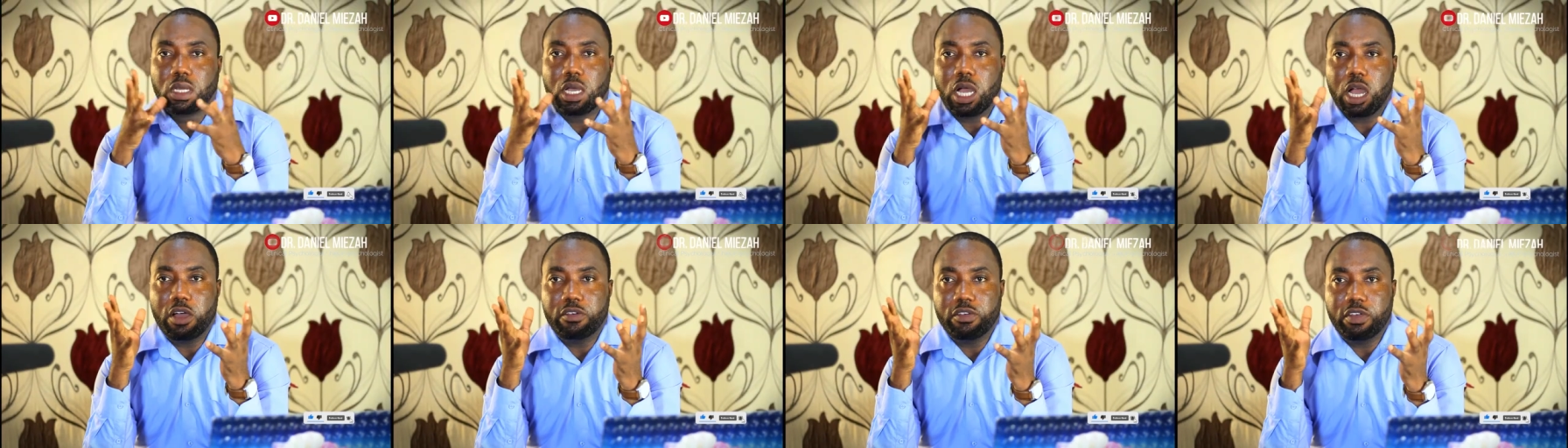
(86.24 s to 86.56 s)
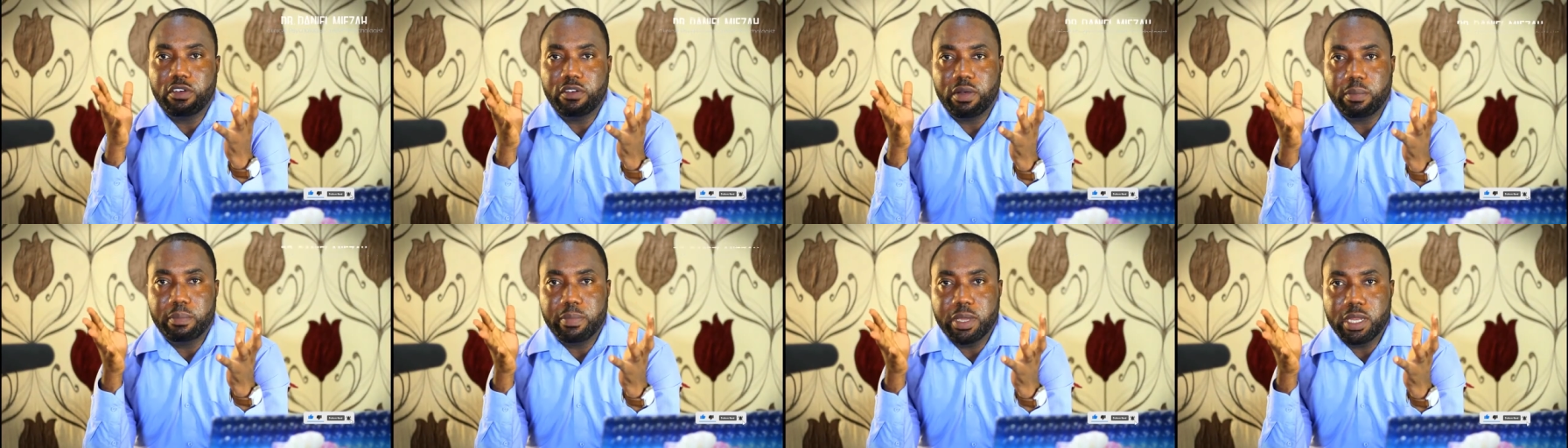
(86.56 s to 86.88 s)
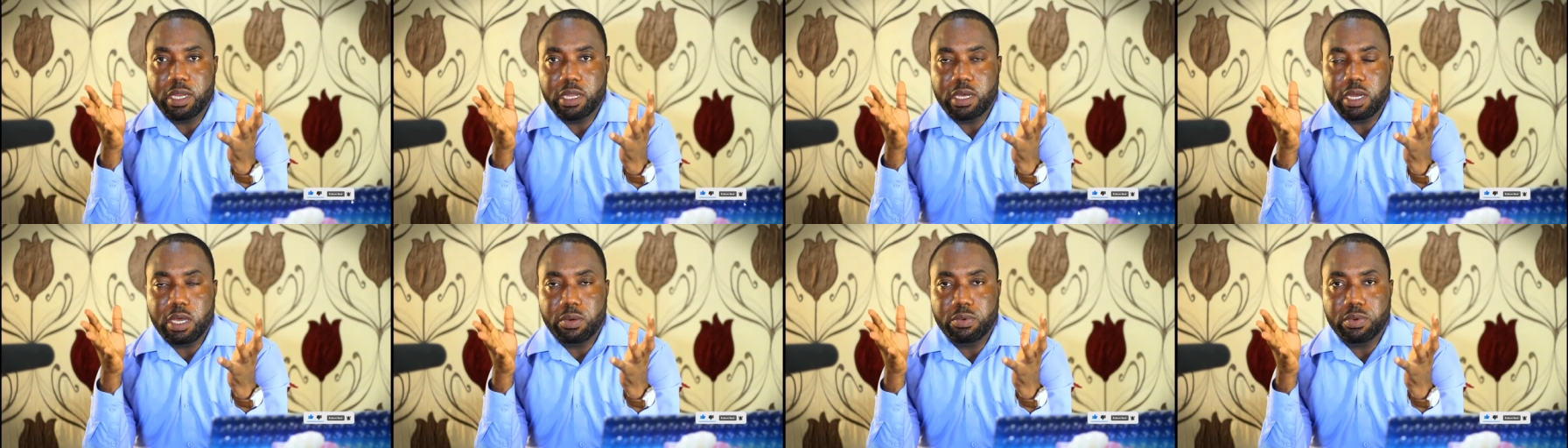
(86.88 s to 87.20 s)
Have you ever
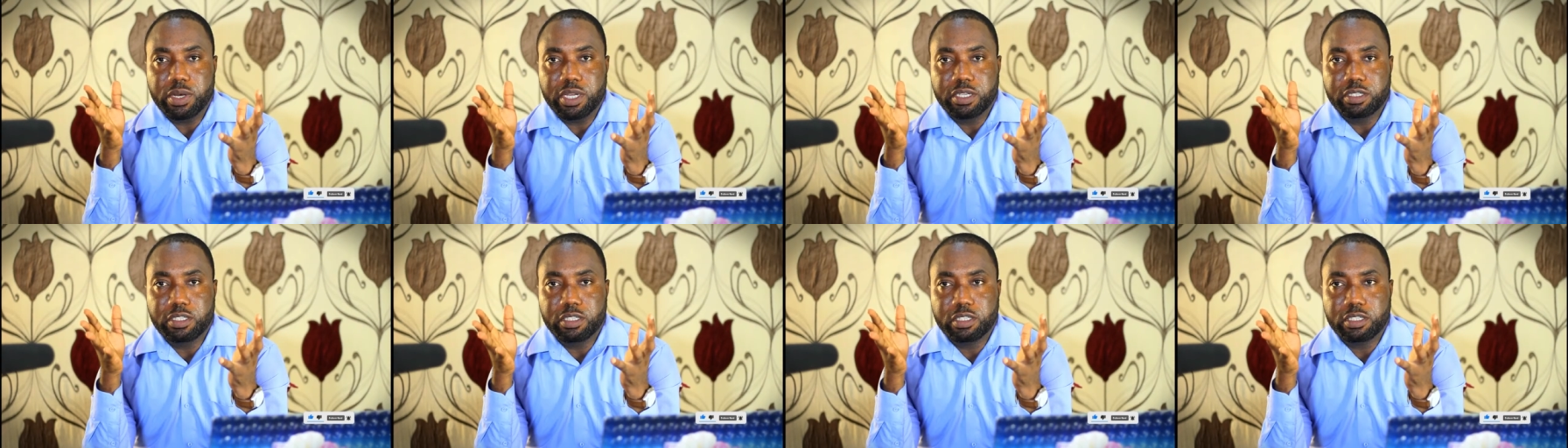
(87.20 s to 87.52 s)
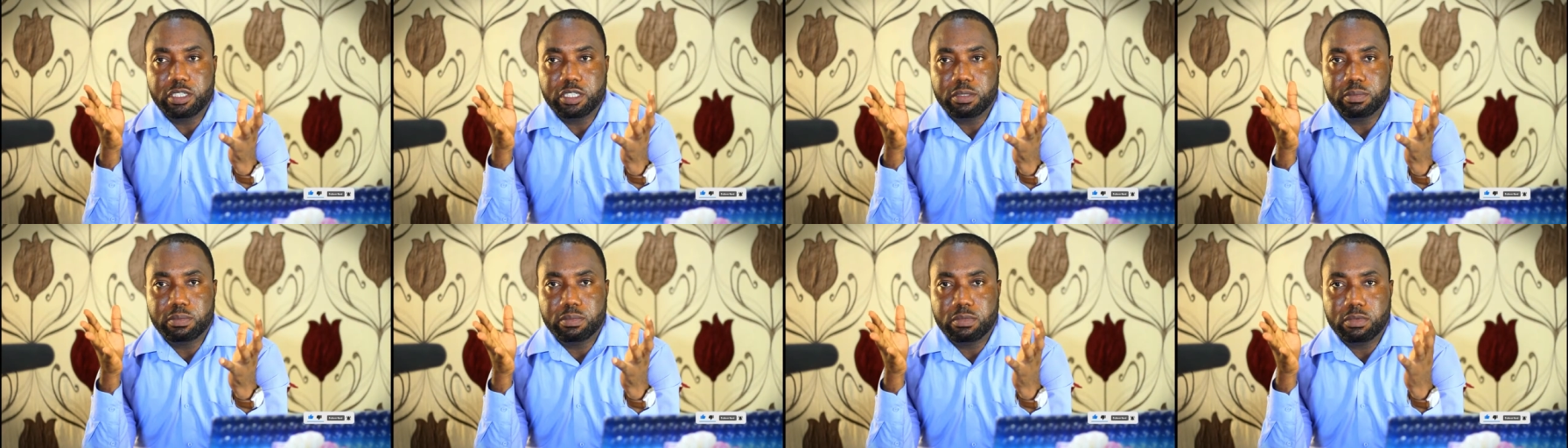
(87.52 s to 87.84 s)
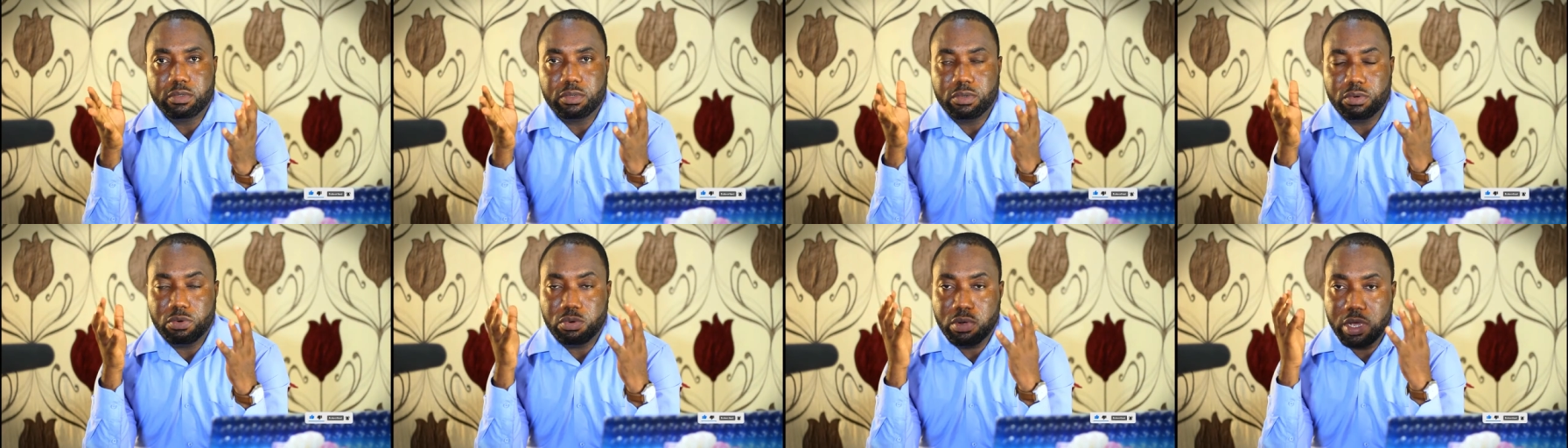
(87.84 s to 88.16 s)
been in a relationship
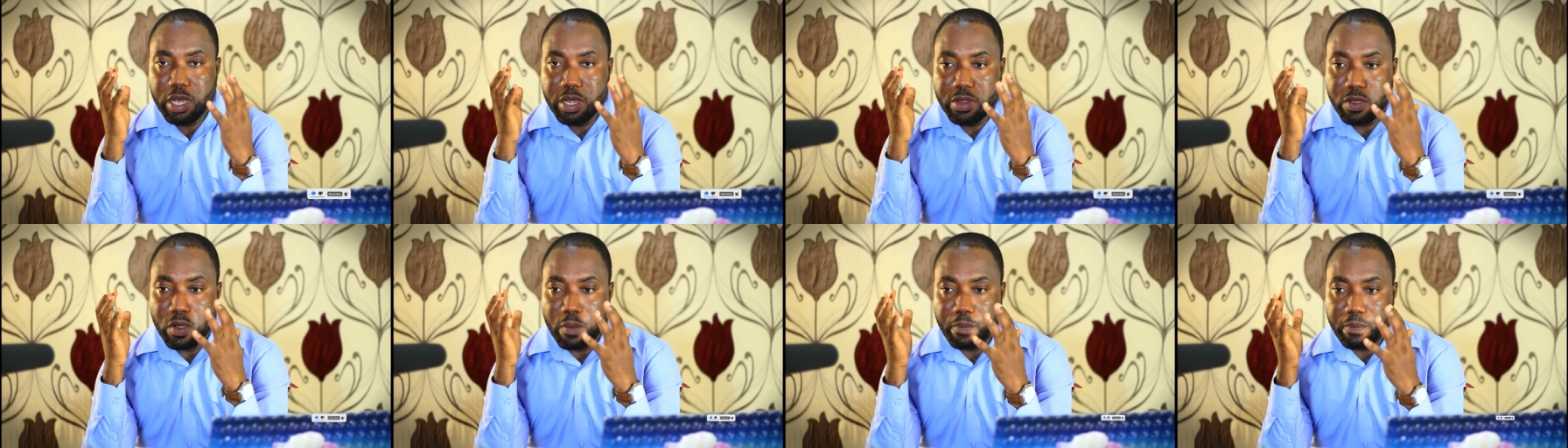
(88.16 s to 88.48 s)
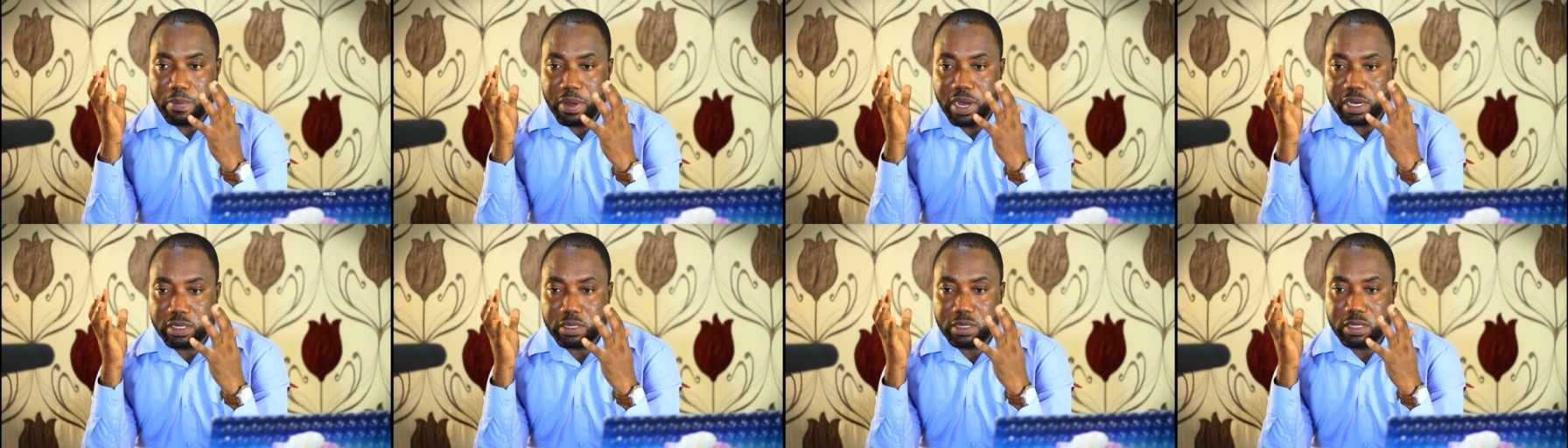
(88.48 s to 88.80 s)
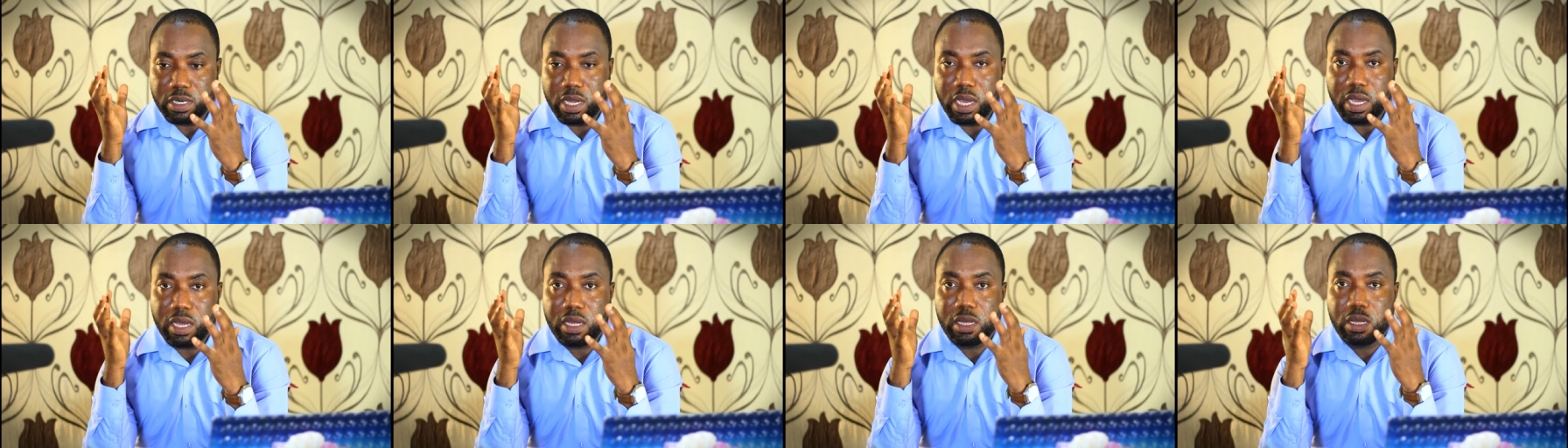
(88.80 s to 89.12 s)
where your
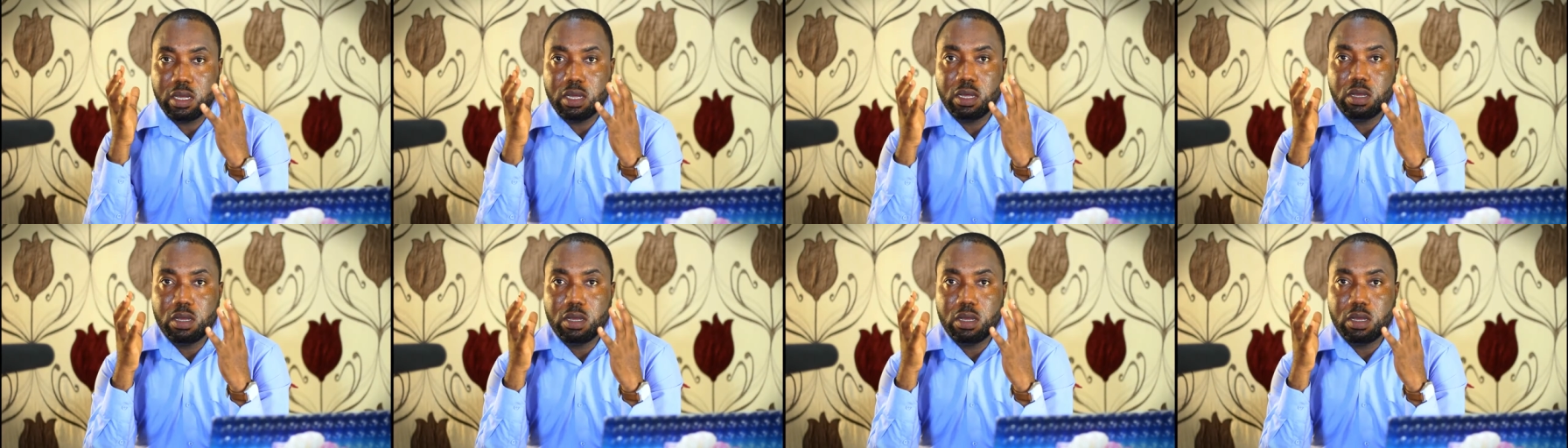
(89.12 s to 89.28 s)
partner,